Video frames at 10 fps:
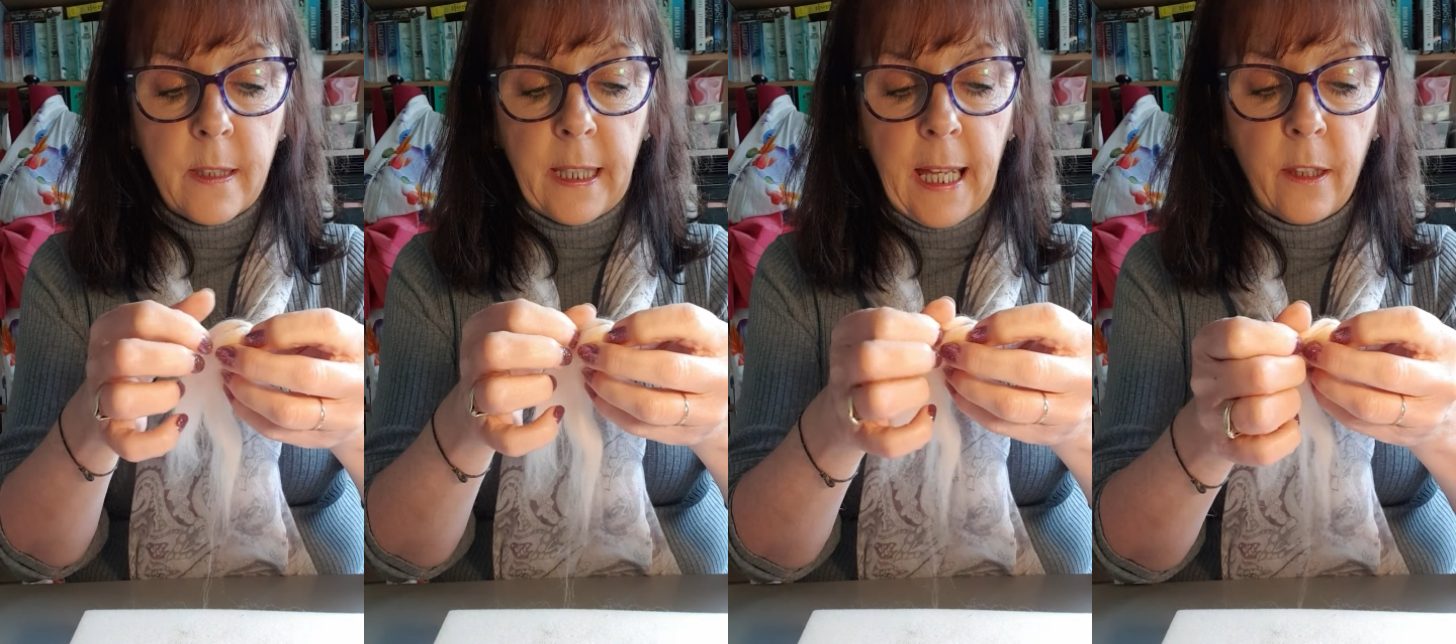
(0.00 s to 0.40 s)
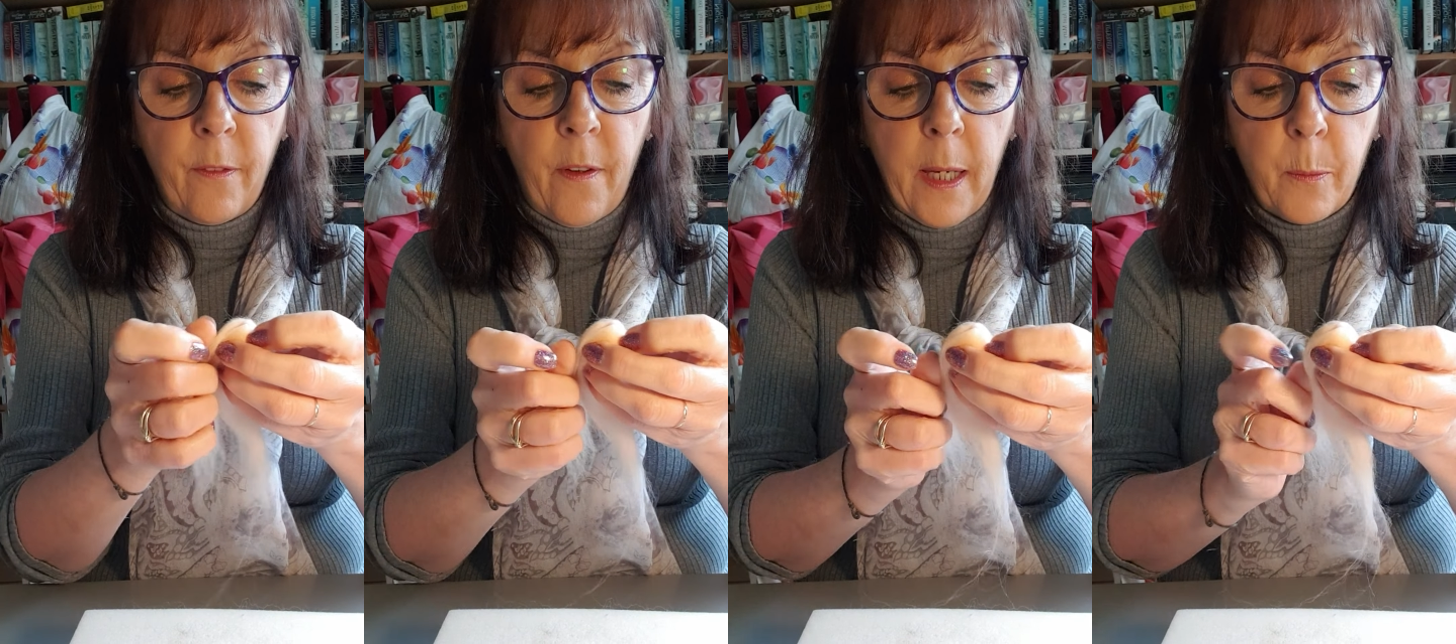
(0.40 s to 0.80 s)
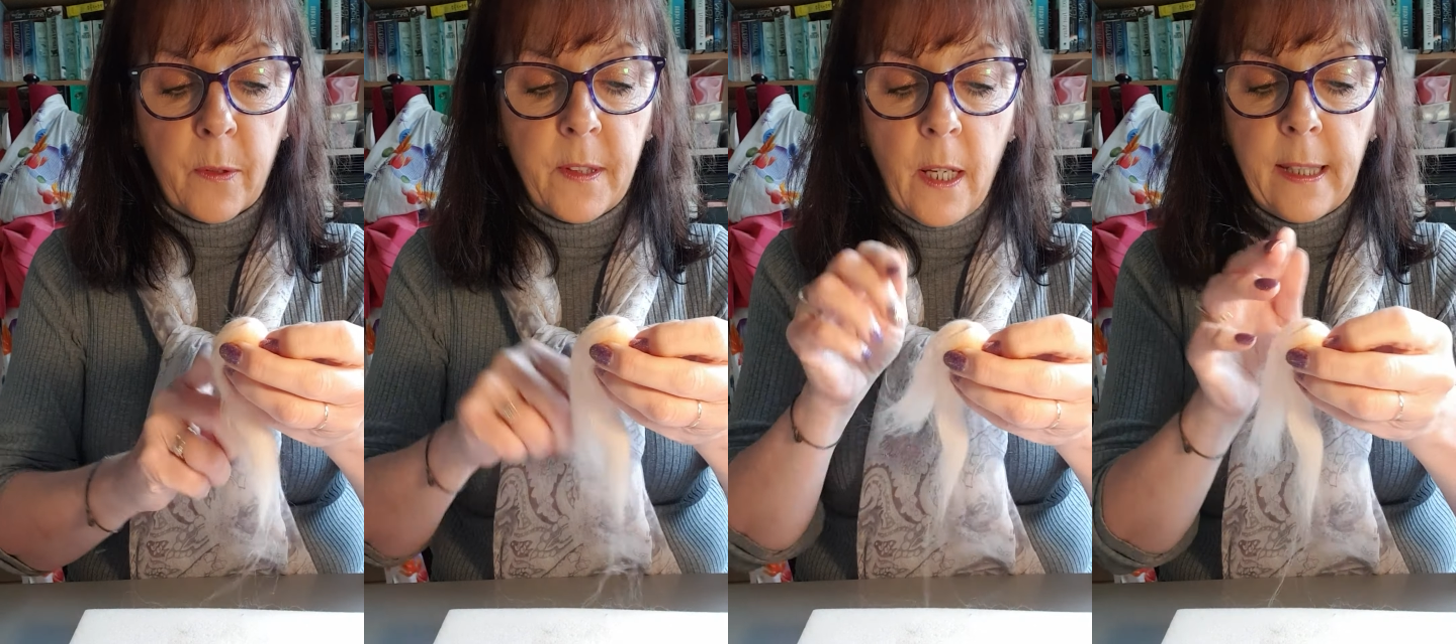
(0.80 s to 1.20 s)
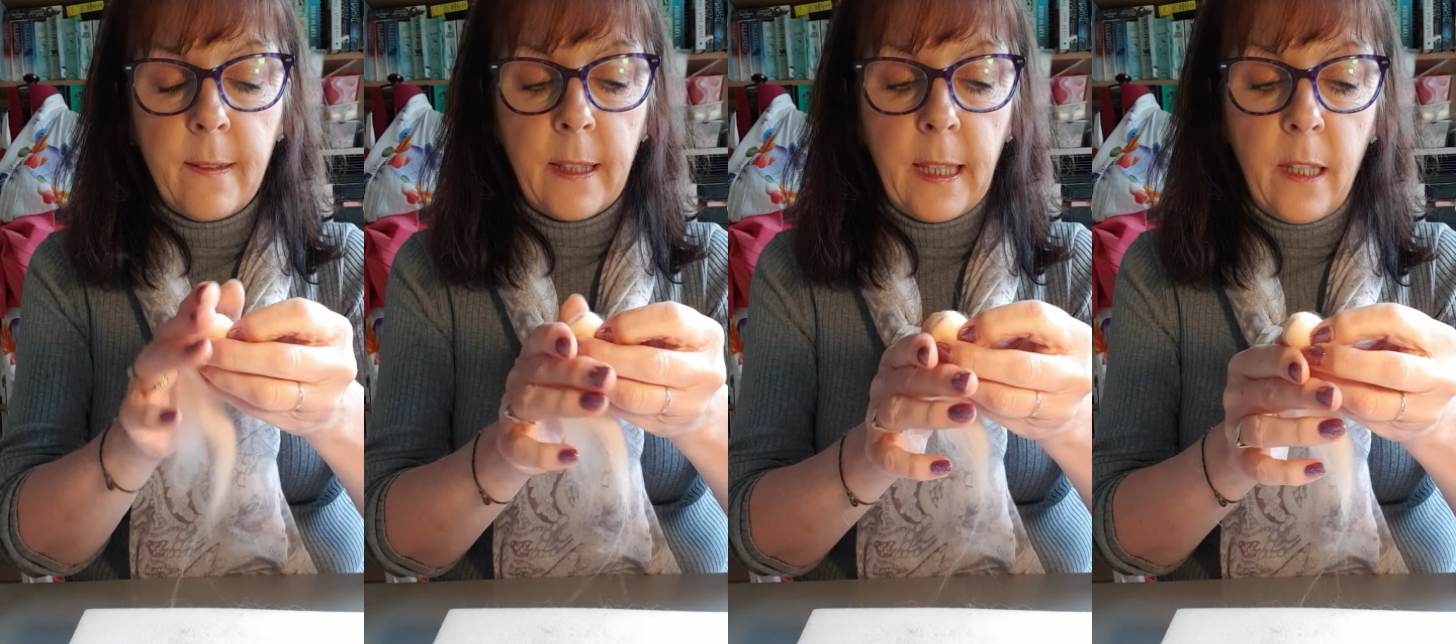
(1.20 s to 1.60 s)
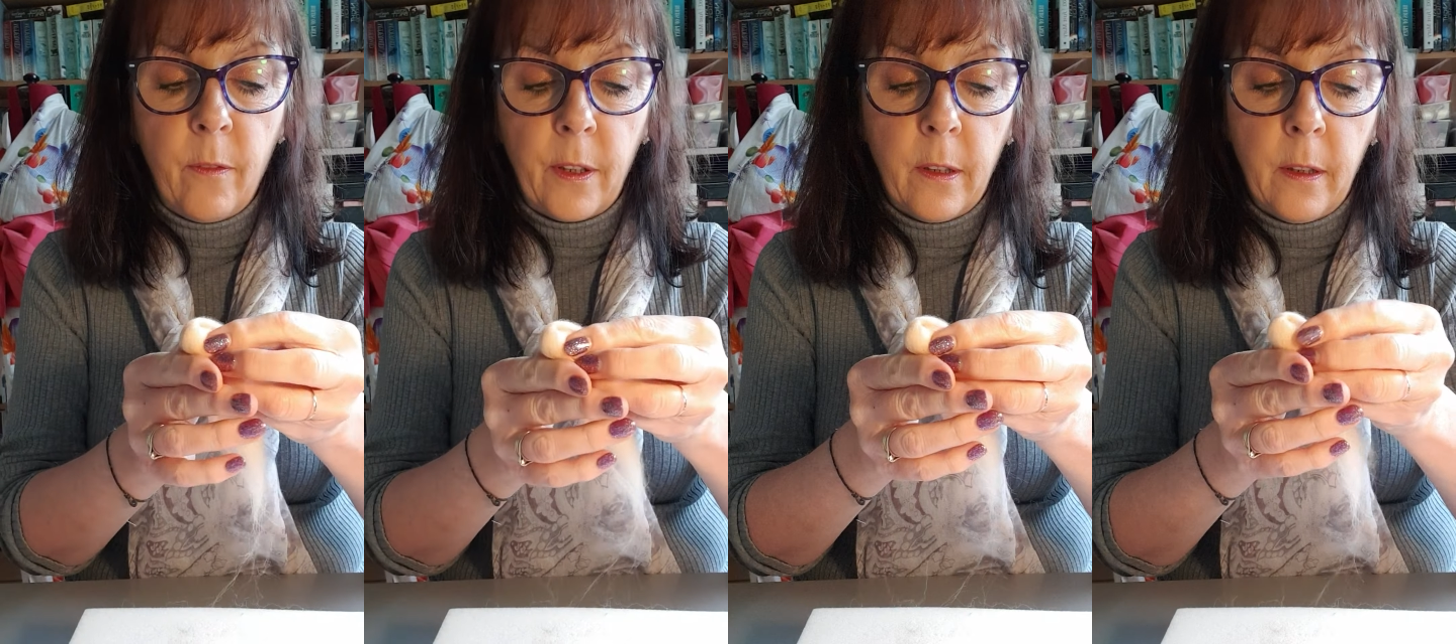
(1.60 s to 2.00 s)
to get the fibres nice and
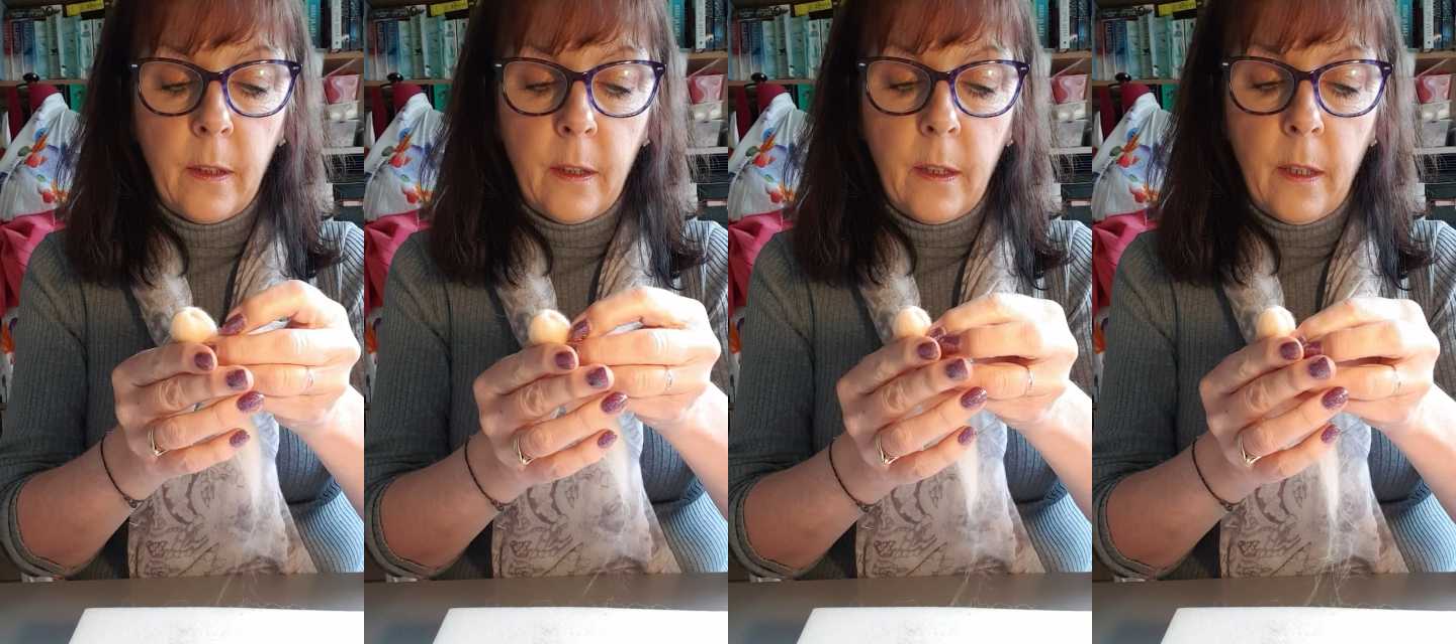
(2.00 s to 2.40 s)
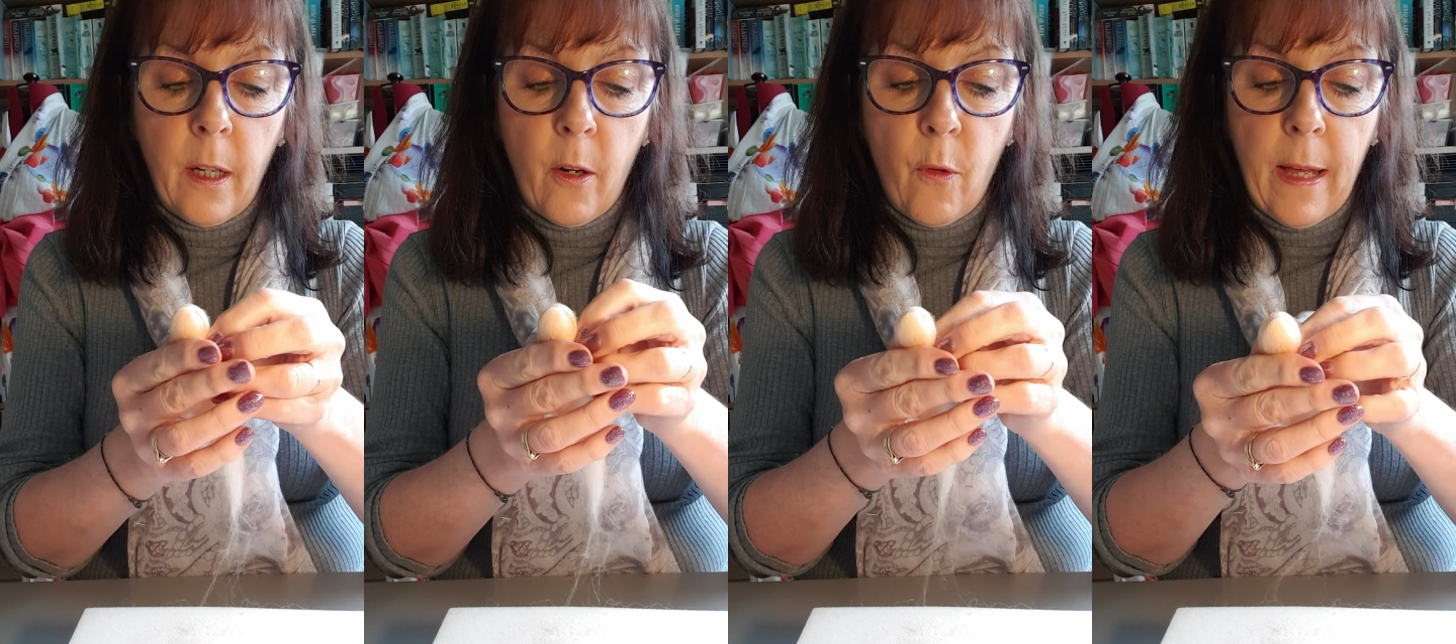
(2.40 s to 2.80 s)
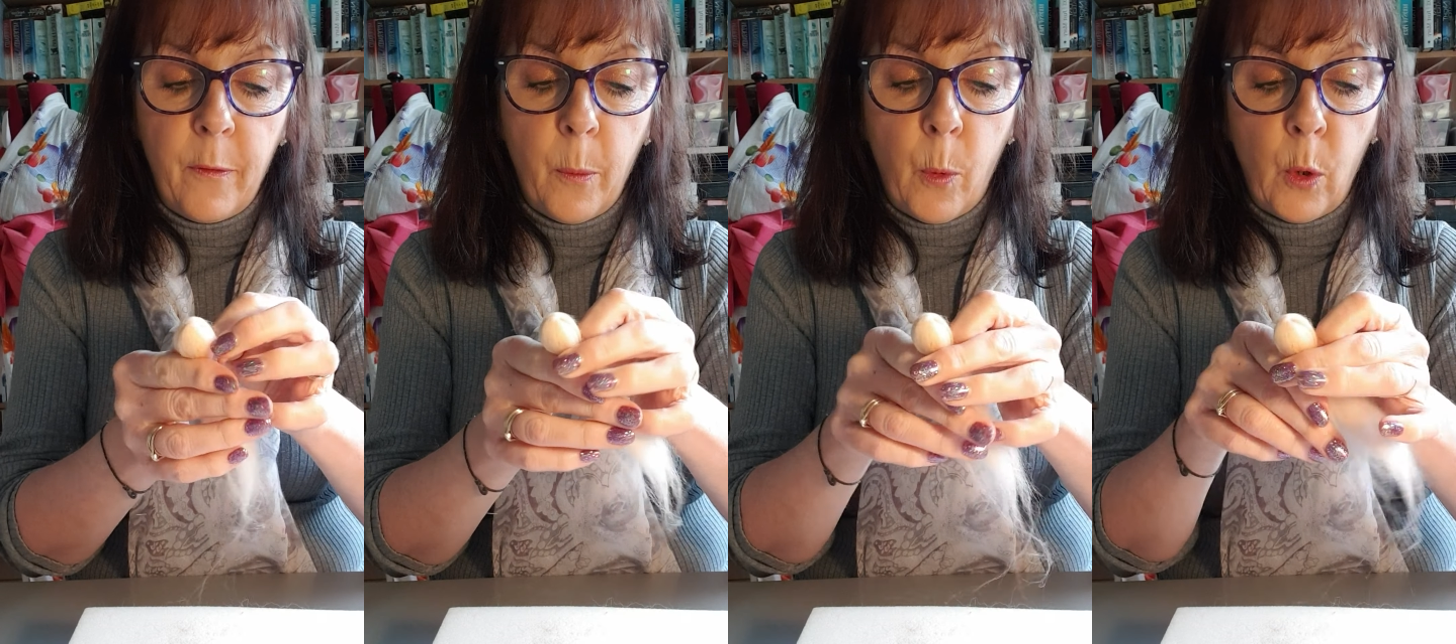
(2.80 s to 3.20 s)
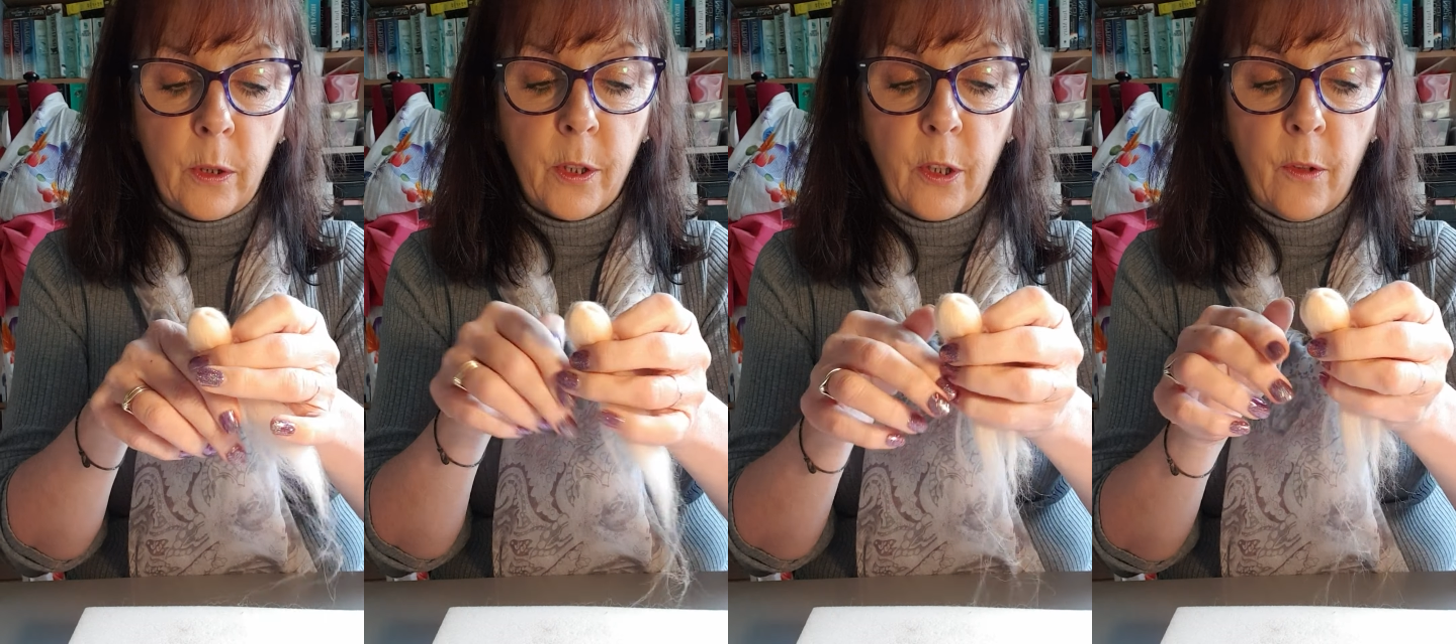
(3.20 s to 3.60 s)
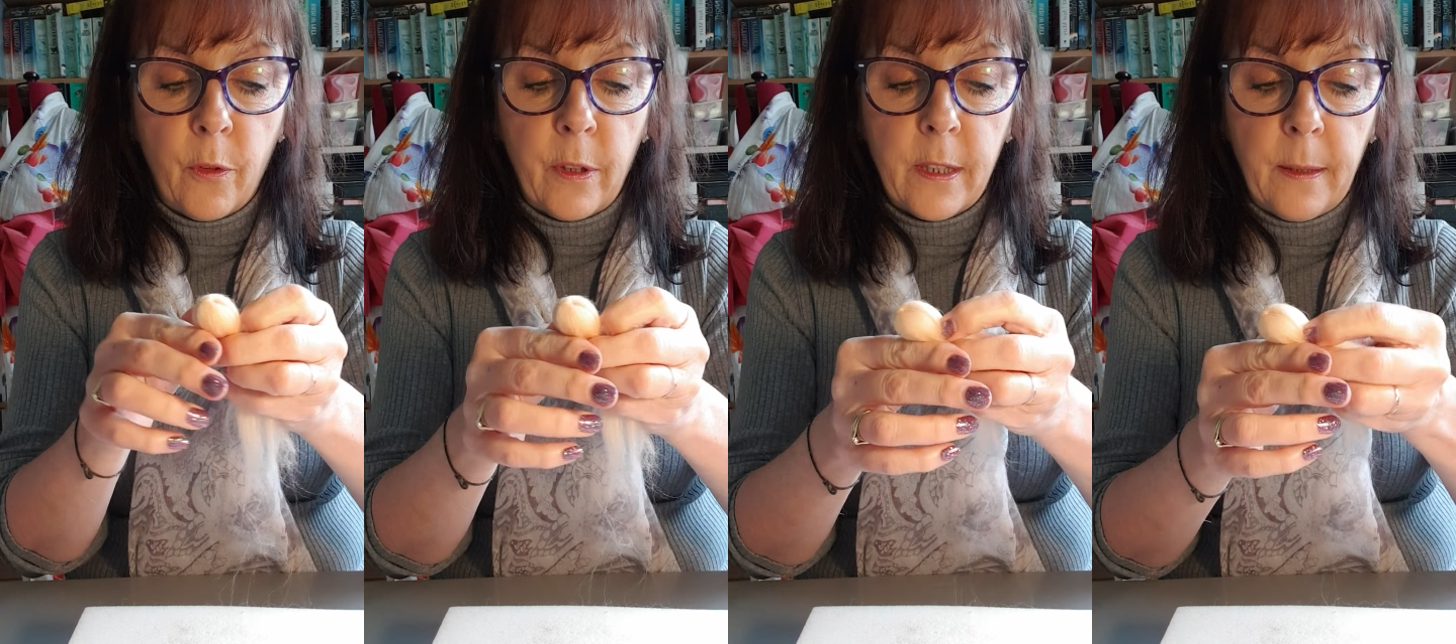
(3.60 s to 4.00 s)
even around the ball to cover
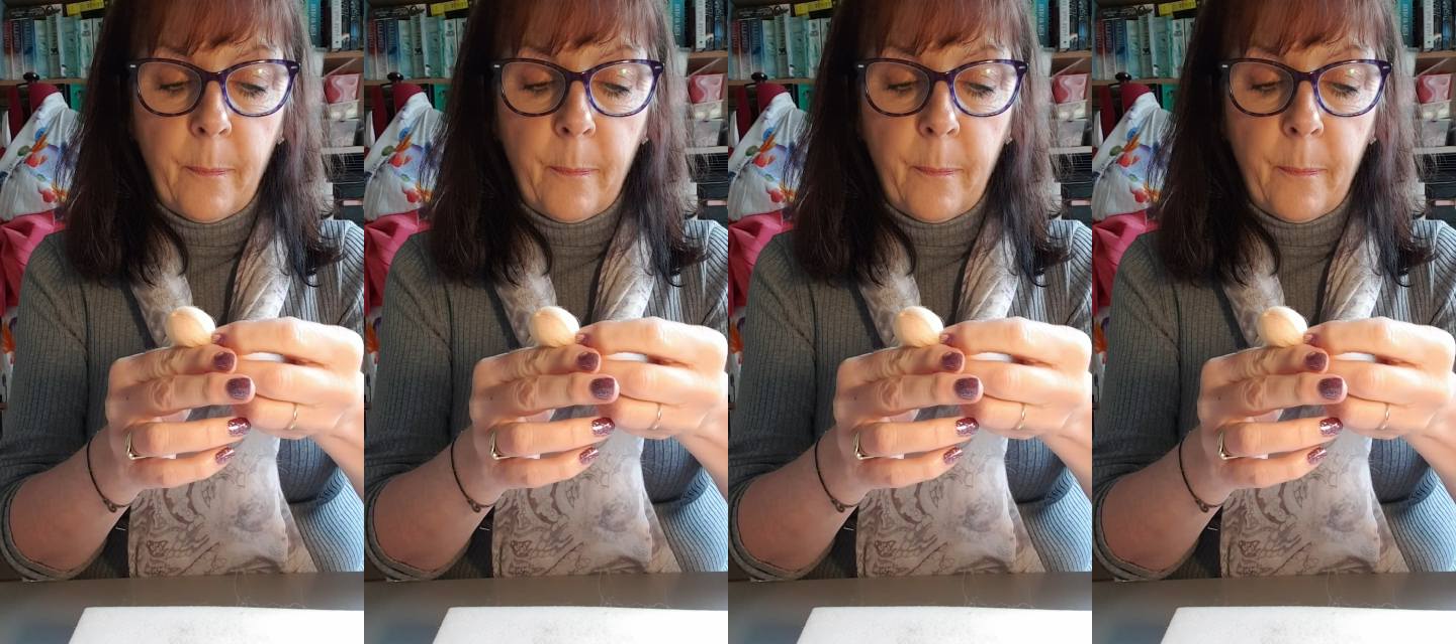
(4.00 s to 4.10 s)
it.